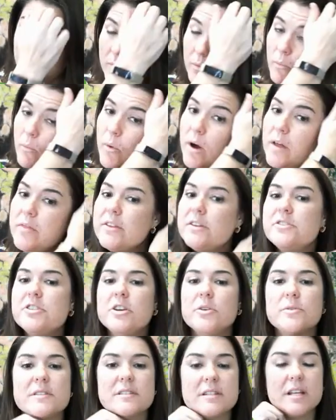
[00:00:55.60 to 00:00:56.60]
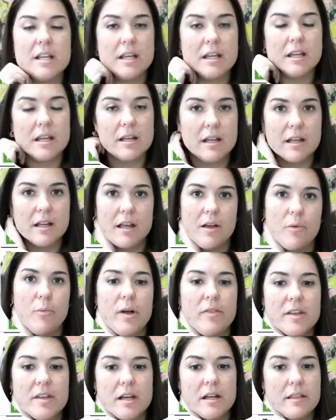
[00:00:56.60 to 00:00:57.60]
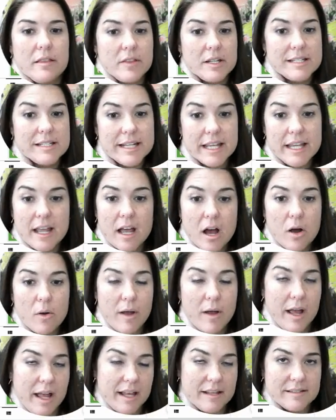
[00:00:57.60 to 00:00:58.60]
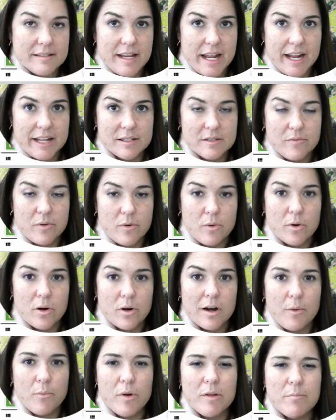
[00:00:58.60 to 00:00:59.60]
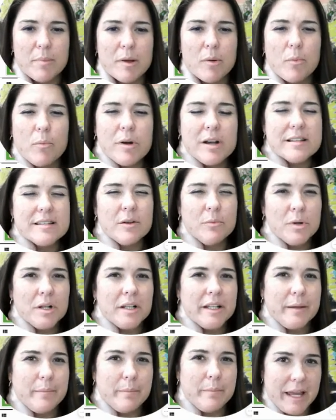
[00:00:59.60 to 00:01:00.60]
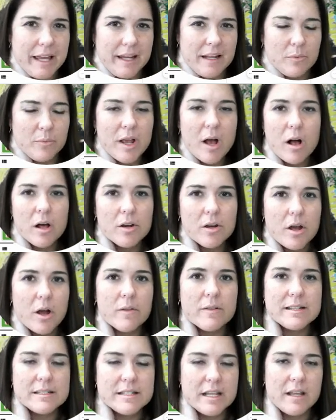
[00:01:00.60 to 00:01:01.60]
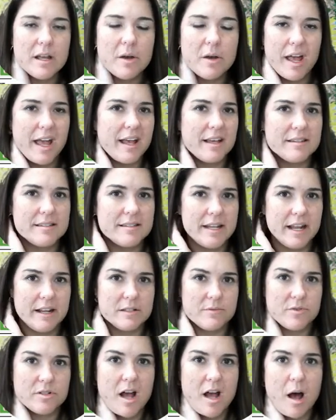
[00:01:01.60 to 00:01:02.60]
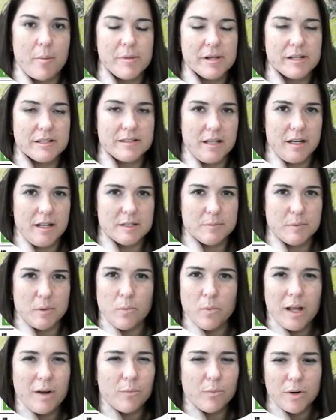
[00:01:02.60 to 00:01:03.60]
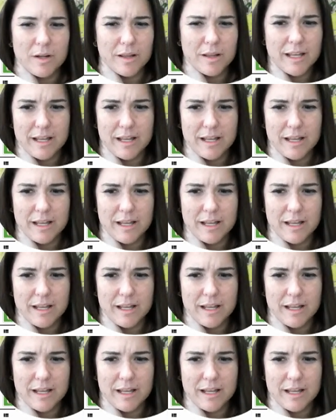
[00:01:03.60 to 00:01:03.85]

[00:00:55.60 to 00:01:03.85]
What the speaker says: what the ToSEEC, what the TOS stands for, and what does it really mean? We all know that TOS stands for topic sentence, but what really